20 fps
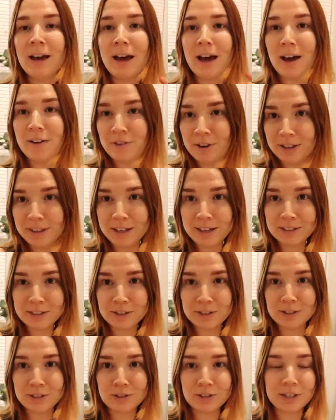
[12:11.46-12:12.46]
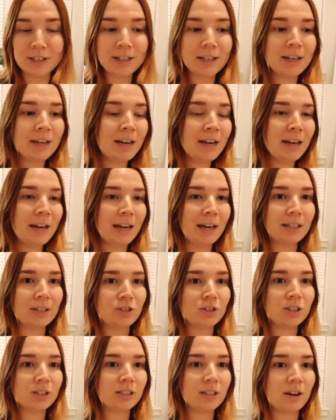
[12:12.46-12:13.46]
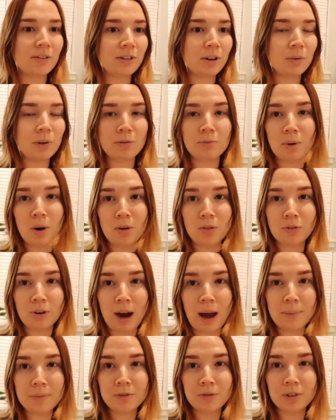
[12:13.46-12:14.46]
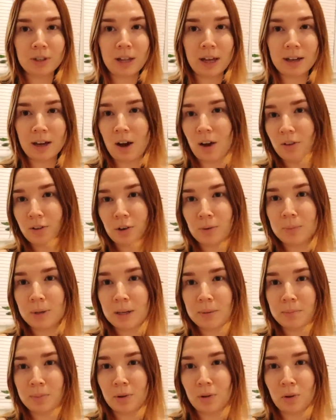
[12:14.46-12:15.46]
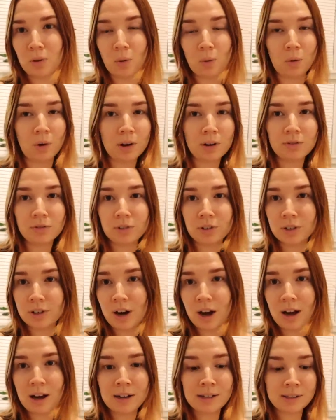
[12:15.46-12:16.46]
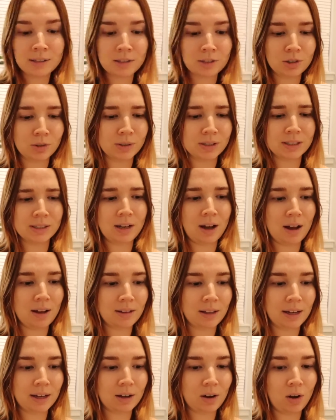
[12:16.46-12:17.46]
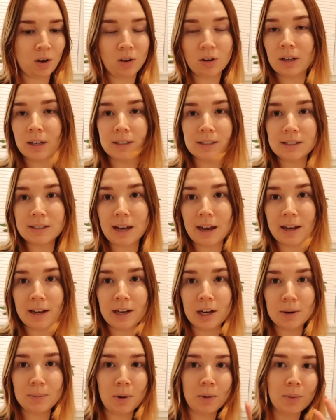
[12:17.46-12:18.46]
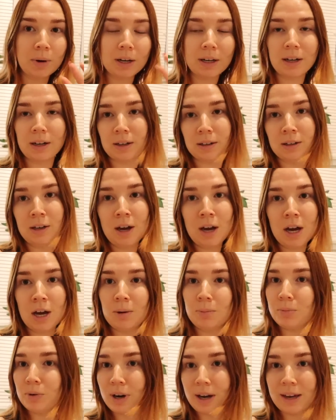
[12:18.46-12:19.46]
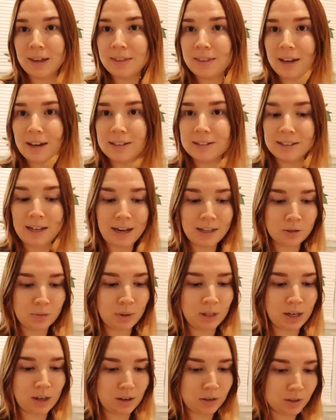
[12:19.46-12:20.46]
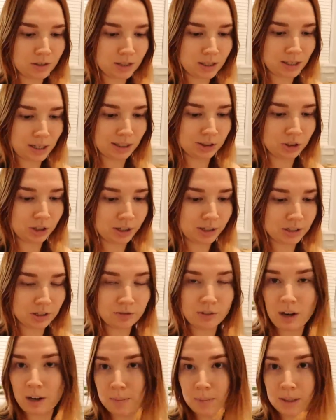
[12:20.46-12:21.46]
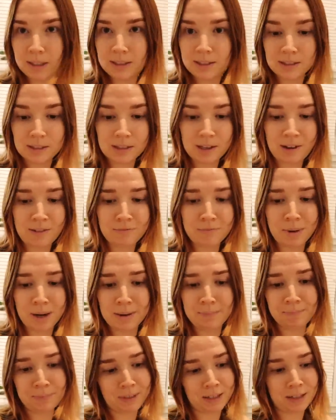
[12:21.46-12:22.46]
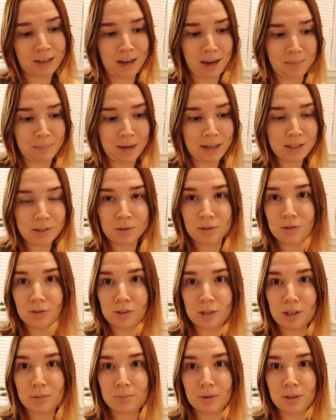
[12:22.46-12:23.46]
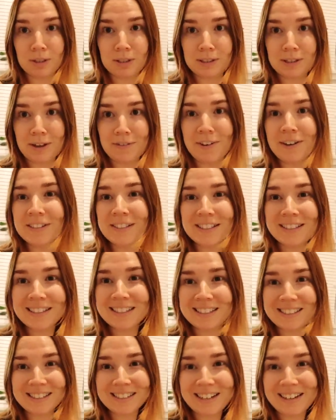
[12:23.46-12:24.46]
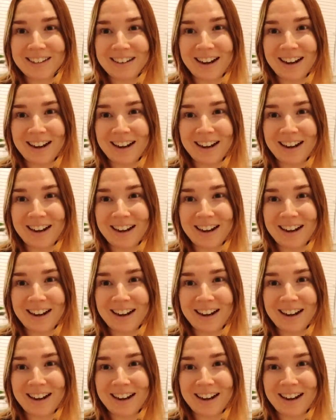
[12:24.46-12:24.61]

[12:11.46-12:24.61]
everything under the tree, it's just stuff that we both wrapped for like other people or for us. So it's not like all gonna stay here, but we're gonna bring things as we go to like Jared's families and stuff. But I might as well just like put this stuff under the tree,